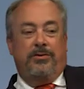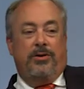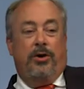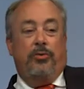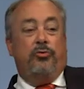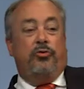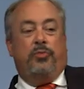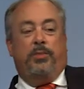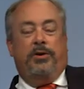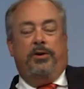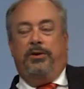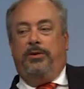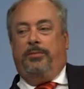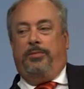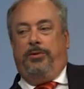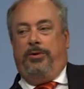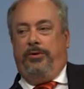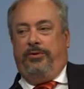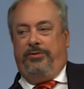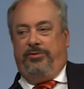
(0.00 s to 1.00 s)
outspending the
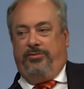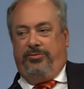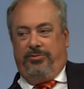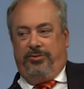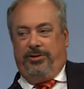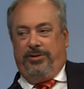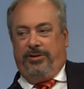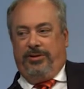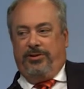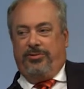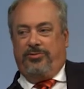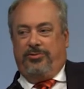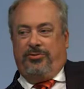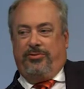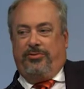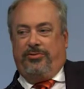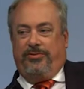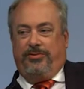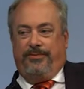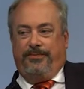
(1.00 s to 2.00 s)
parties during
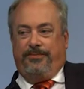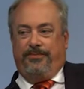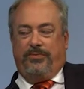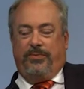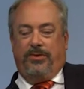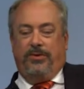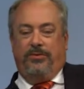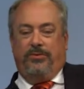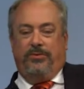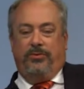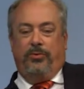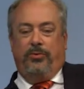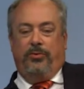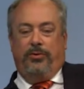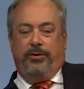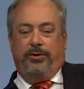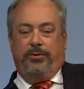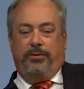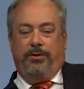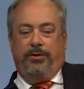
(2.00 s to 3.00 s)
elections. So
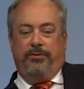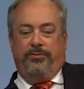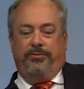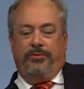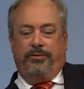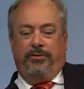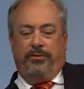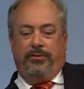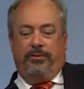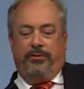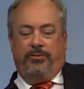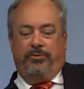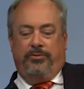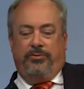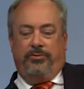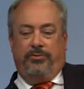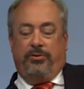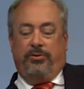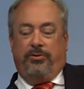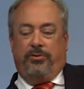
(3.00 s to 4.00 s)
there are very
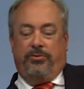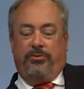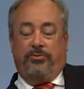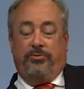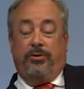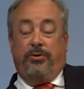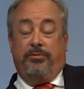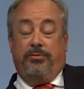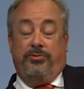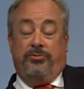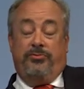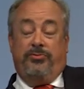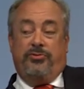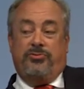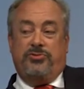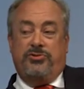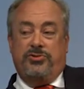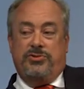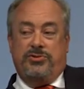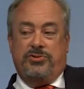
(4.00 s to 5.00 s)
strict, strong
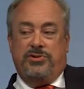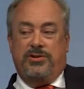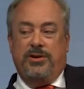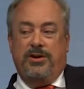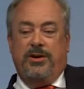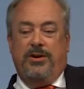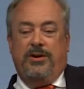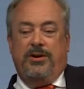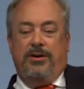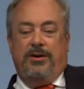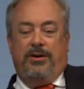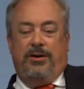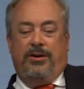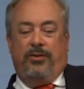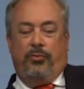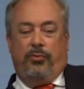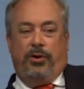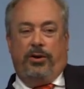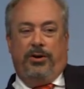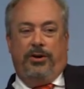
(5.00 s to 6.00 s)
restrictions
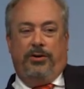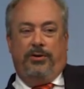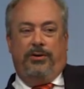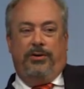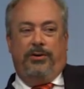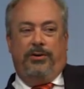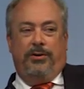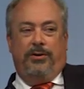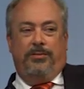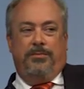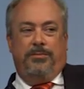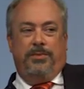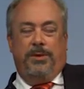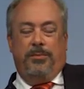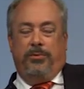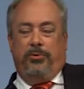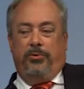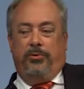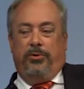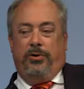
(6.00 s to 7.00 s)
on what
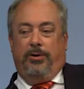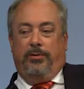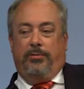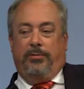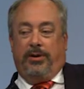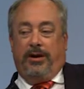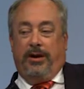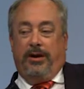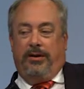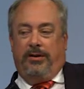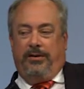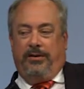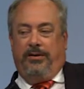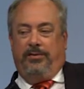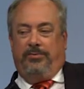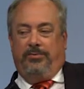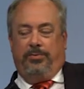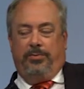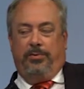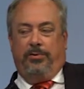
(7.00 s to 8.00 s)
people who aren't
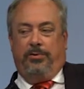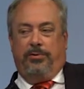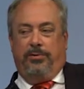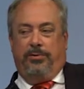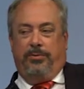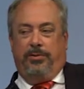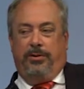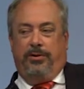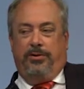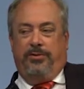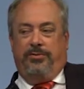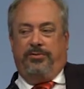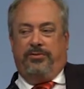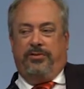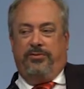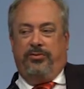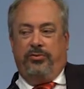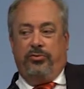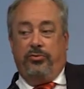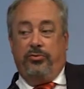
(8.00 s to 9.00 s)
candidates or political parties
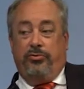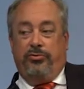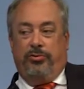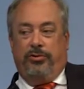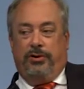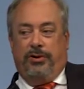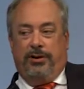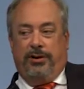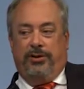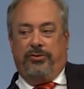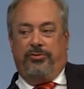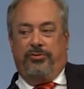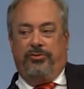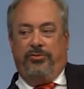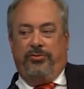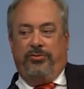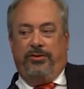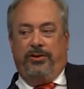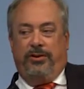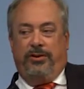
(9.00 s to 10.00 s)
can do during
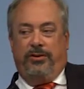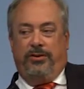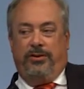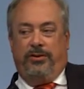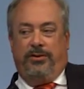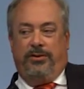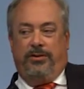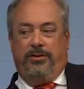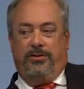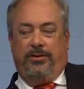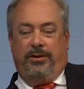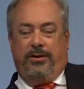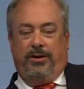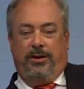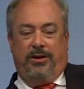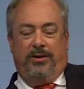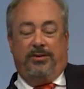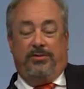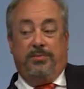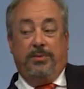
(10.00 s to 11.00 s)
elections, and they
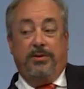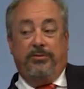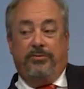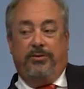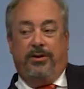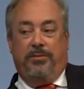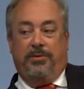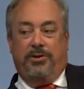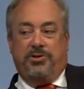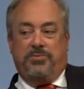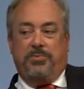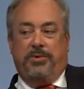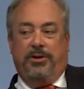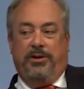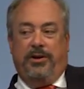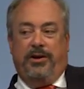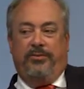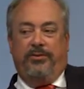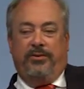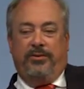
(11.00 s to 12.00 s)
can't spend very much
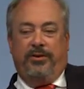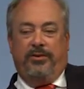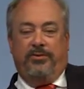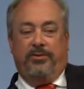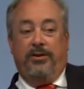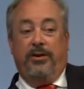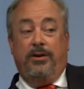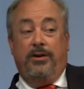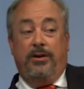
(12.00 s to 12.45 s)
money advertising.